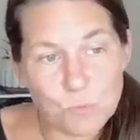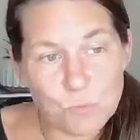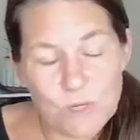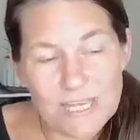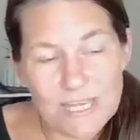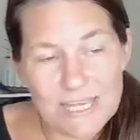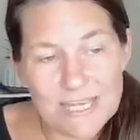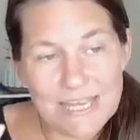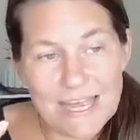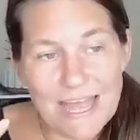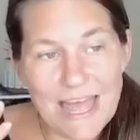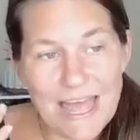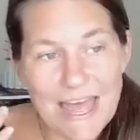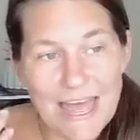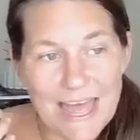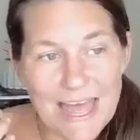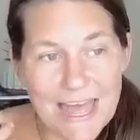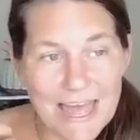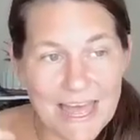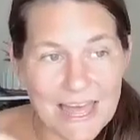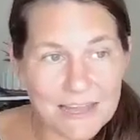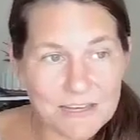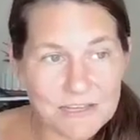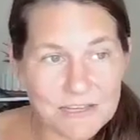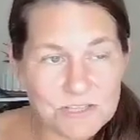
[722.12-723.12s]
we
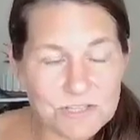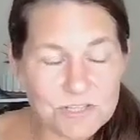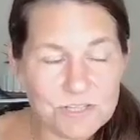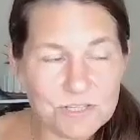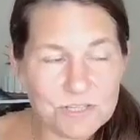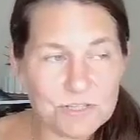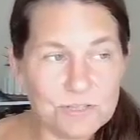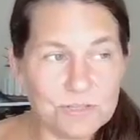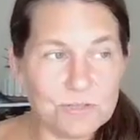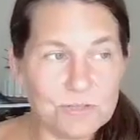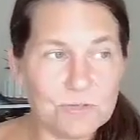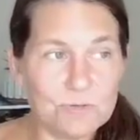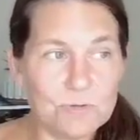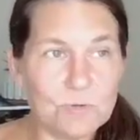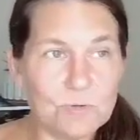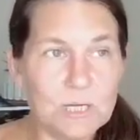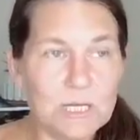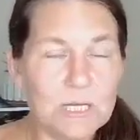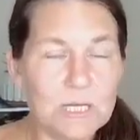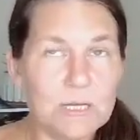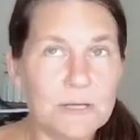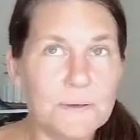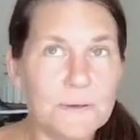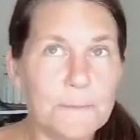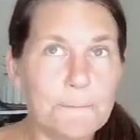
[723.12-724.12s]
had to
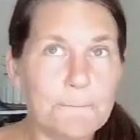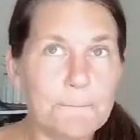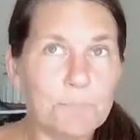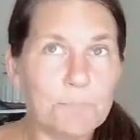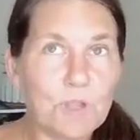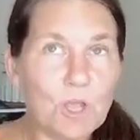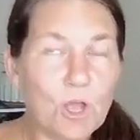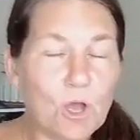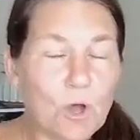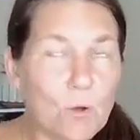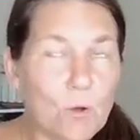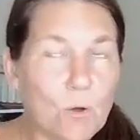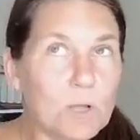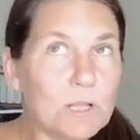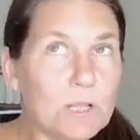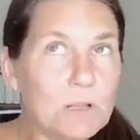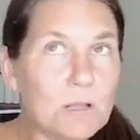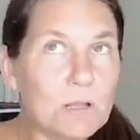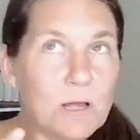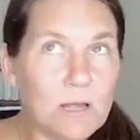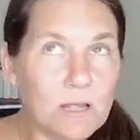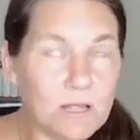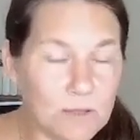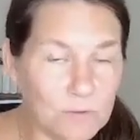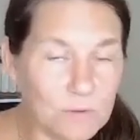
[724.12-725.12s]
go
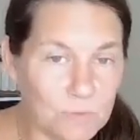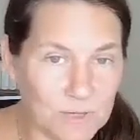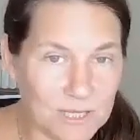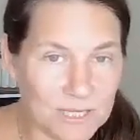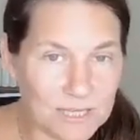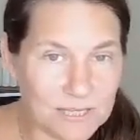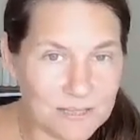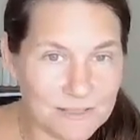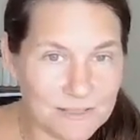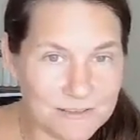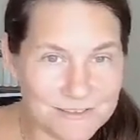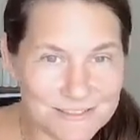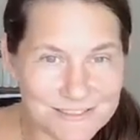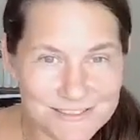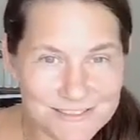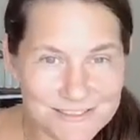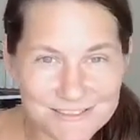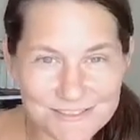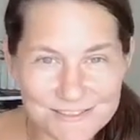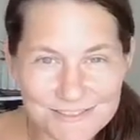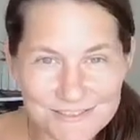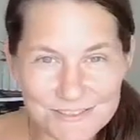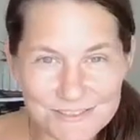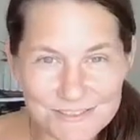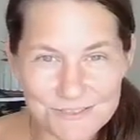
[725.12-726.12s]
along with
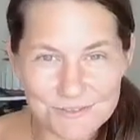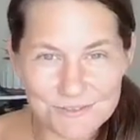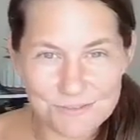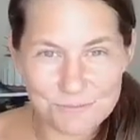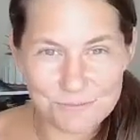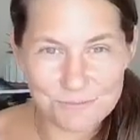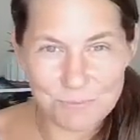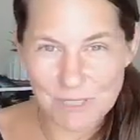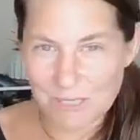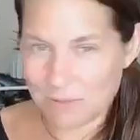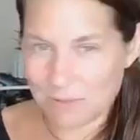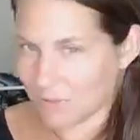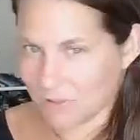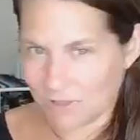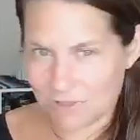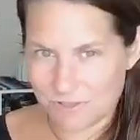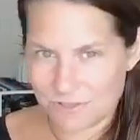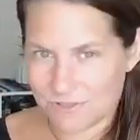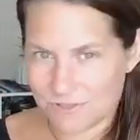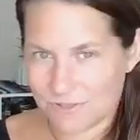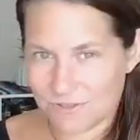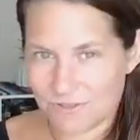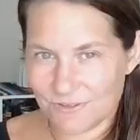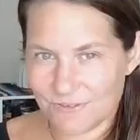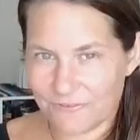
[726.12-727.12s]
to be able to
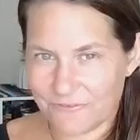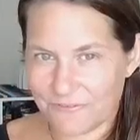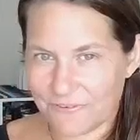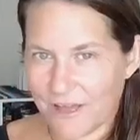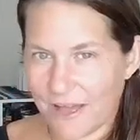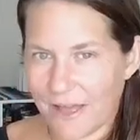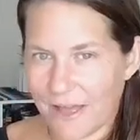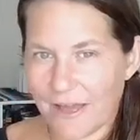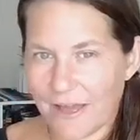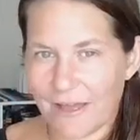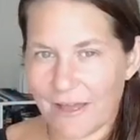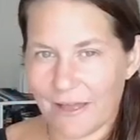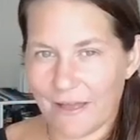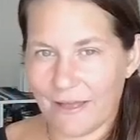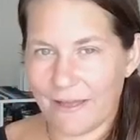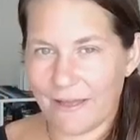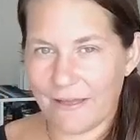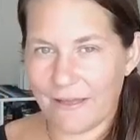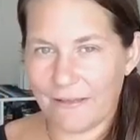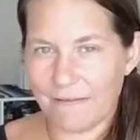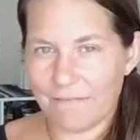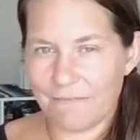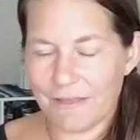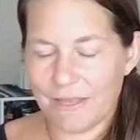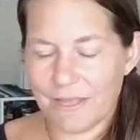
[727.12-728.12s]

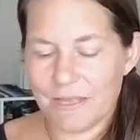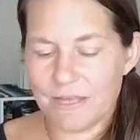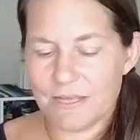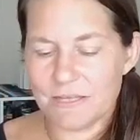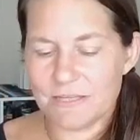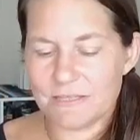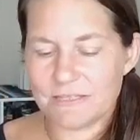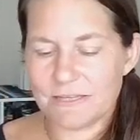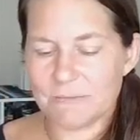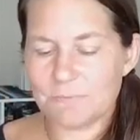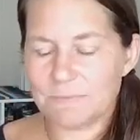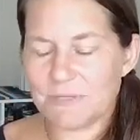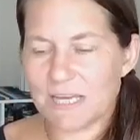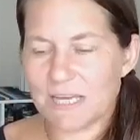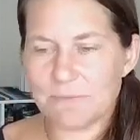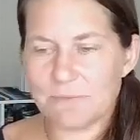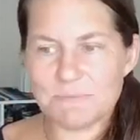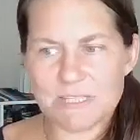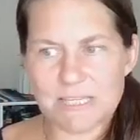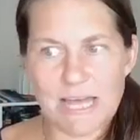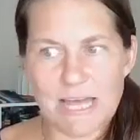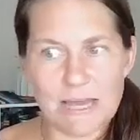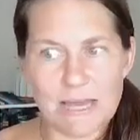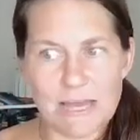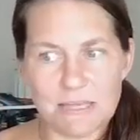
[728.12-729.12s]
survive,
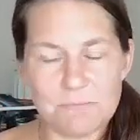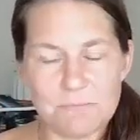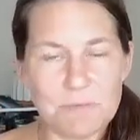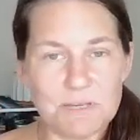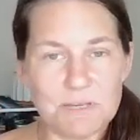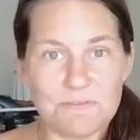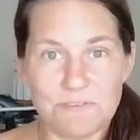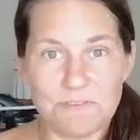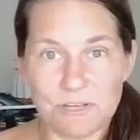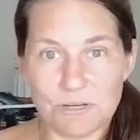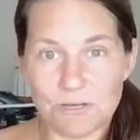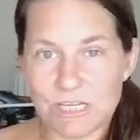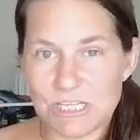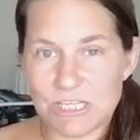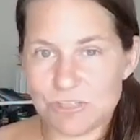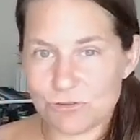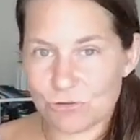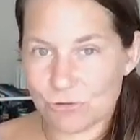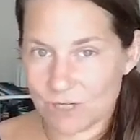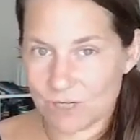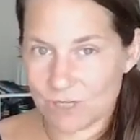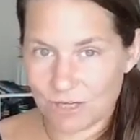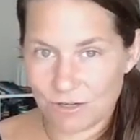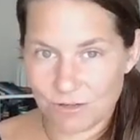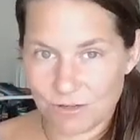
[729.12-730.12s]
sometimes that can be very
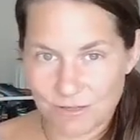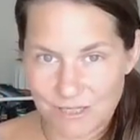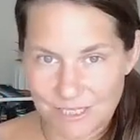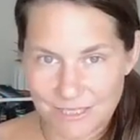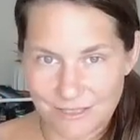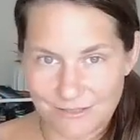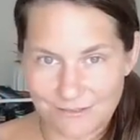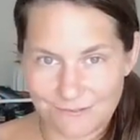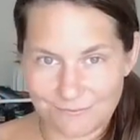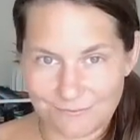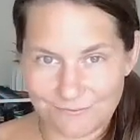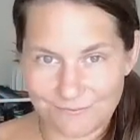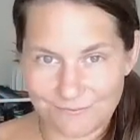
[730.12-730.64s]
triggering.